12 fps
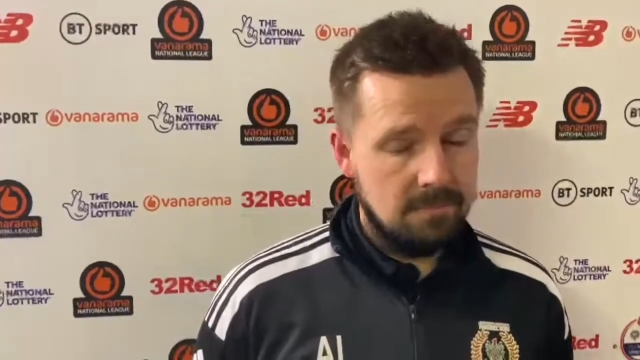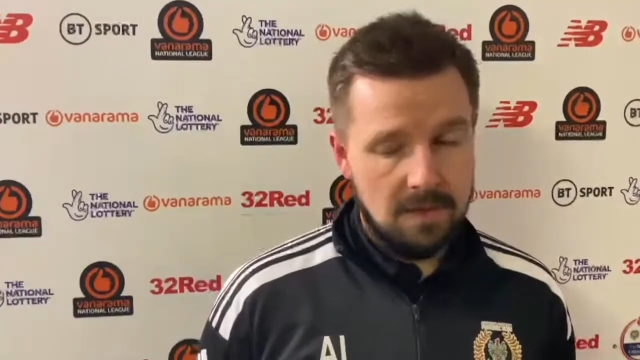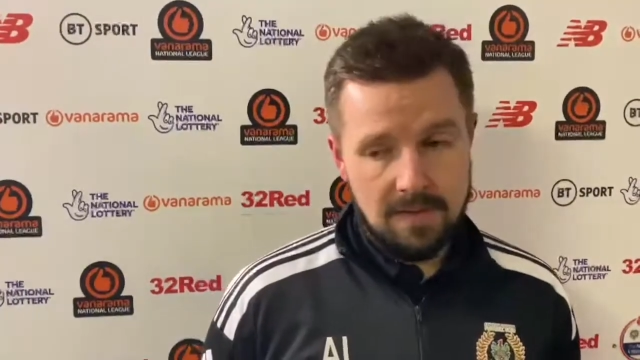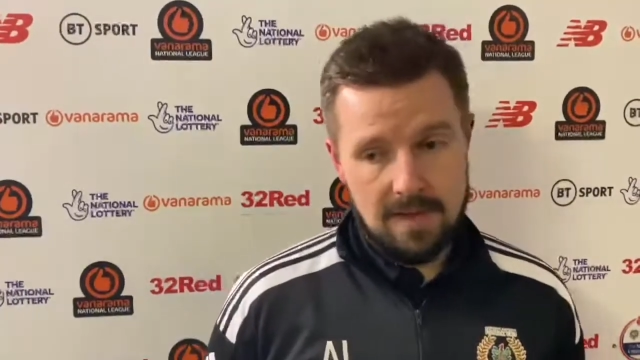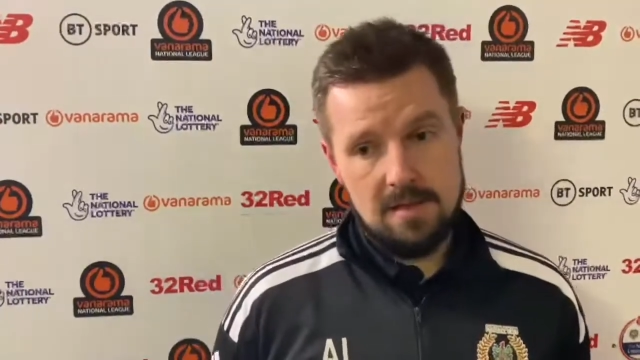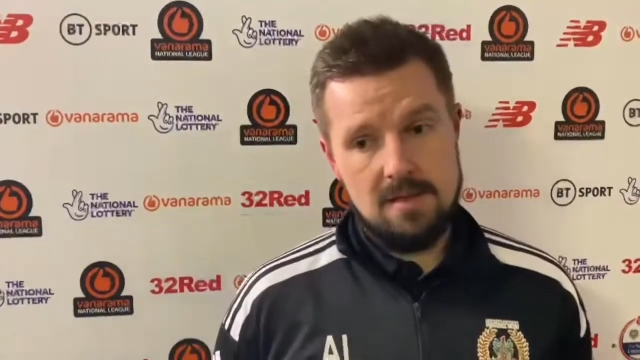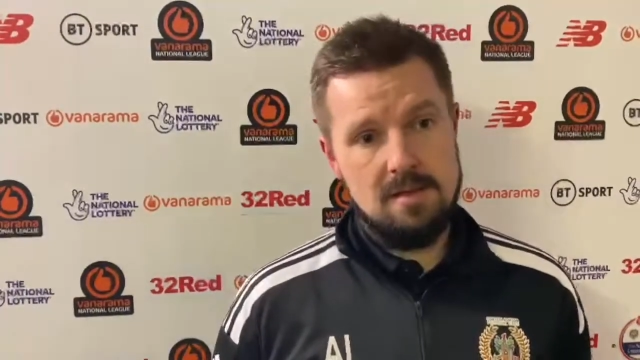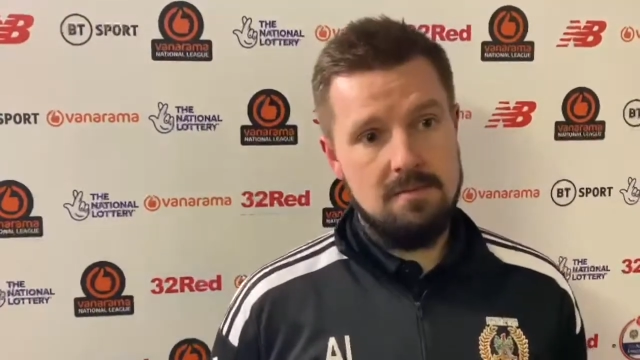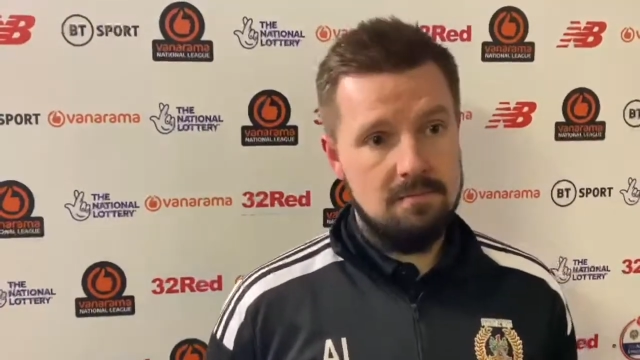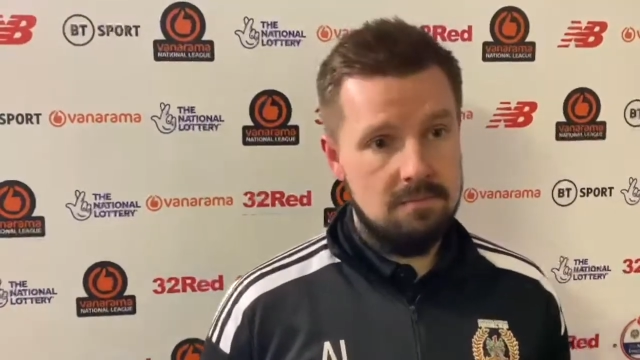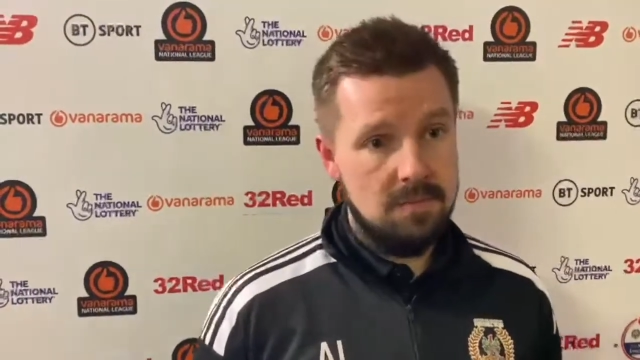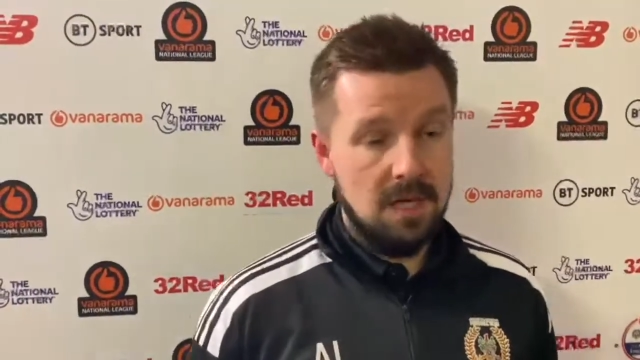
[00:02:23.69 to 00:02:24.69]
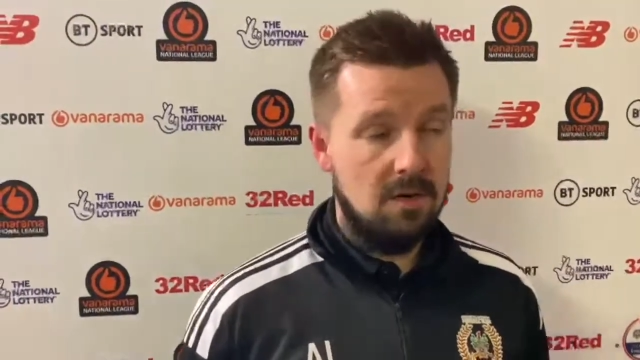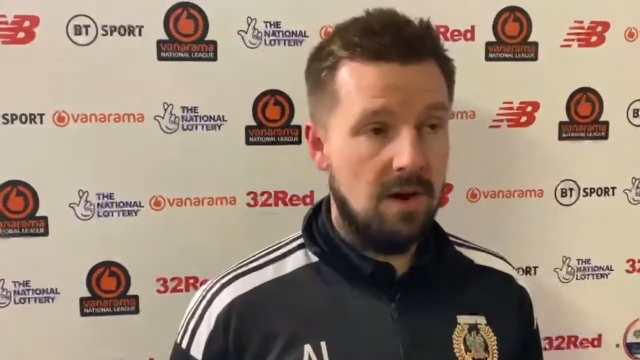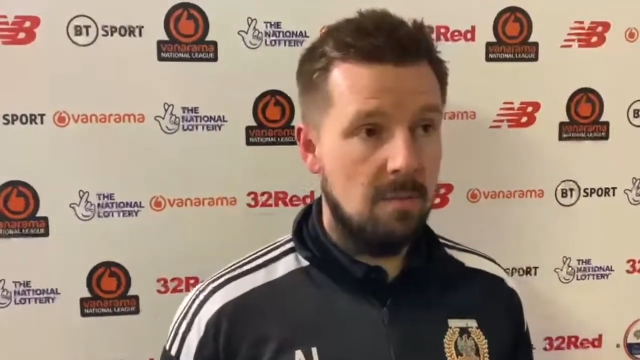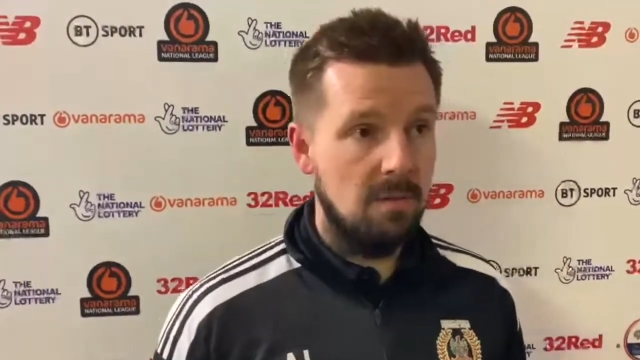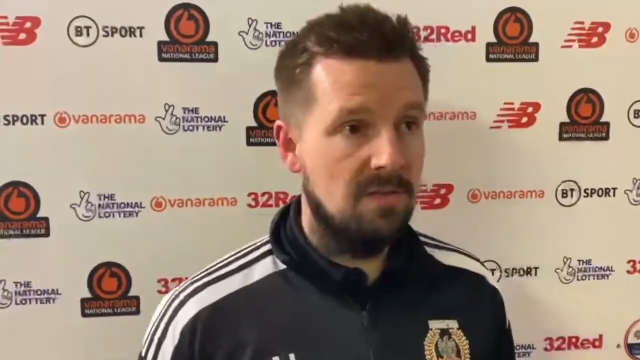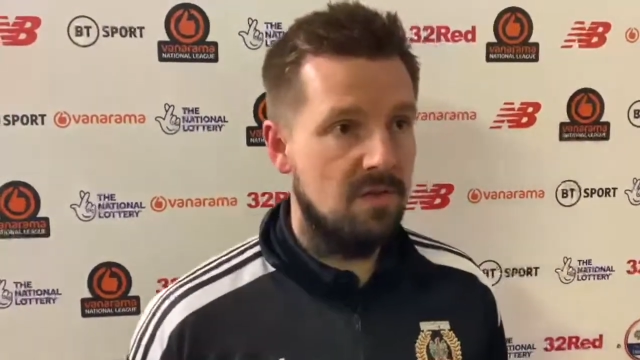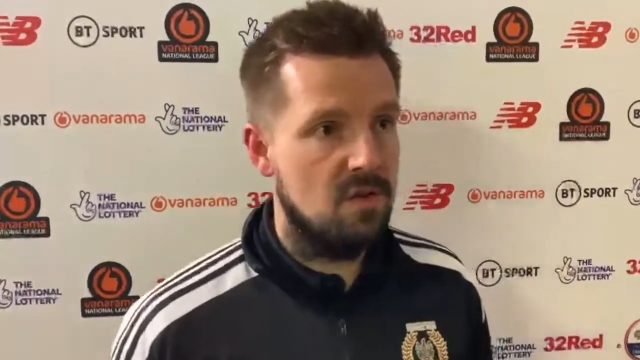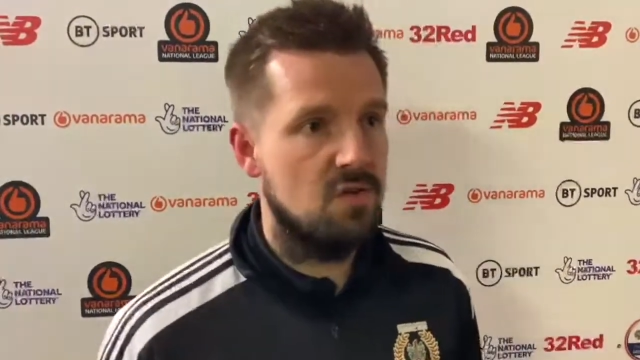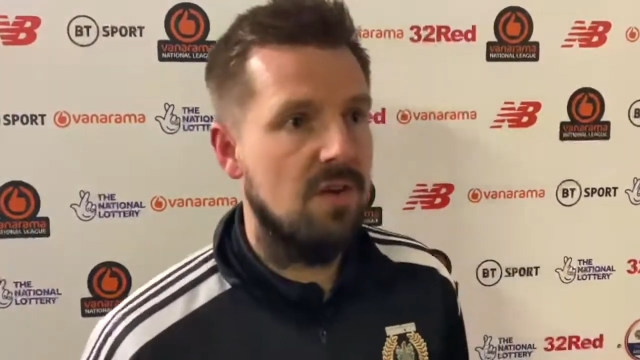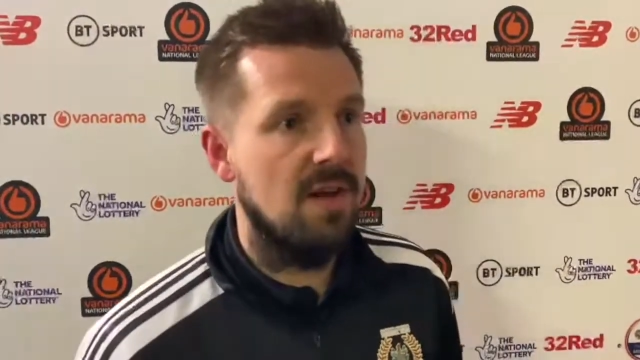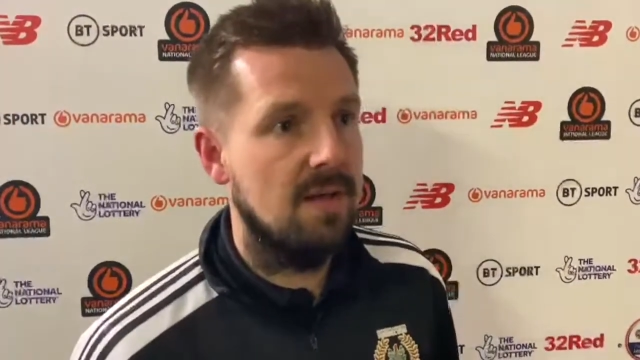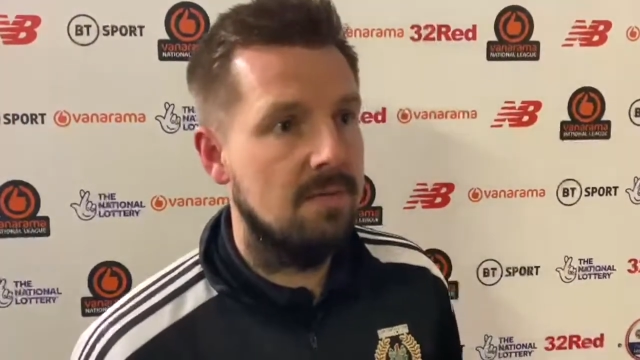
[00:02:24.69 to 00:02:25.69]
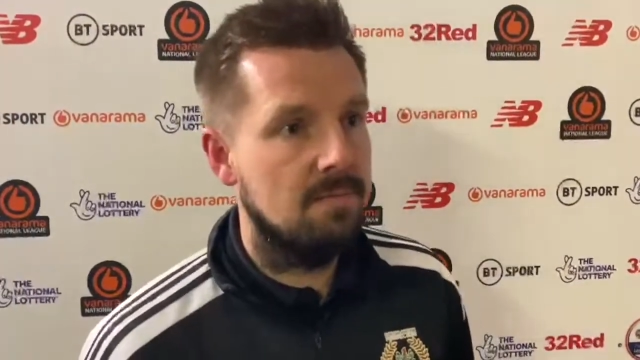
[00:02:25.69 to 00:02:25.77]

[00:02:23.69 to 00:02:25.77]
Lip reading: and that's incredibly frustrating.